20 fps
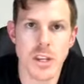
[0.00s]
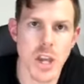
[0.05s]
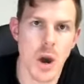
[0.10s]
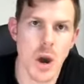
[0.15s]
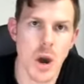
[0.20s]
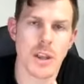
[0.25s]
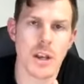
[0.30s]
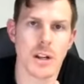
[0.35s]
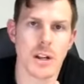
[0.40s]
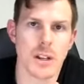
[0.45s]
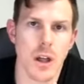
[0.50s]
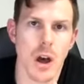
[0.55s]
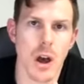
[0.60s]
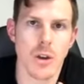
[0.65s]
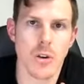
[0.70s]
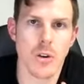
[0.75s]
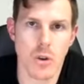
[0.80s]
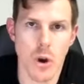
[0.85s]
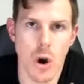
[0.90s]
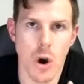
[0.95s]
going it
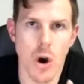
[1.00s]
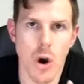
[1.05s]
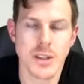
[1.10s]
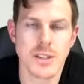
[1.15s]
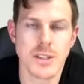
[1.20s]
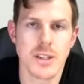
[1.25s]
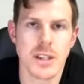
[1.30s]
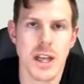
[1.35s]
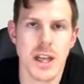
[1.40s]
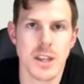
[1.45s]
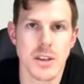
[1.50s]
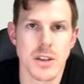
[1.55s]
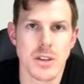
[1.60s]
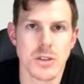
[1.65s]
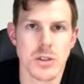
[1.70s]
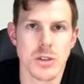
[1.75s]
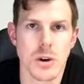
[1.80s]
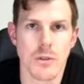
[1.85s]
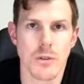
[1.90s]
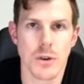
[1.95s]
alone or you're isolating
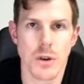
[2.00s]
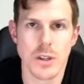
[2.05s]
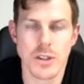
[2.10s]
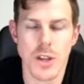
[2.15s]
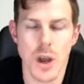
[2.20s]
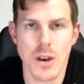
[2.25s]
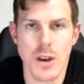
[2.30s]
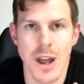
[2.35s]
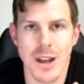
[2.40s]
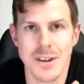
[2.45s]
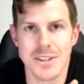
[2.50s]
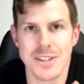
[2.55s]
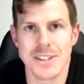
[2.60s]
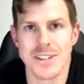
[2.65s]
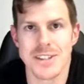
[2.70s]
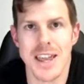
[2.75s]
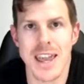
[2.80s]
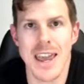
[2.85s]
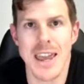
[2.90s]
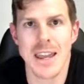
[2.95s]
yourself or you don't
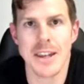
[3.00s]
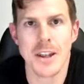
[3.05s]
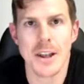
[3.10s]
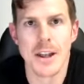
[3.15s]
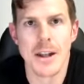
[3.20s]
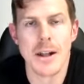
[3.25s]
understand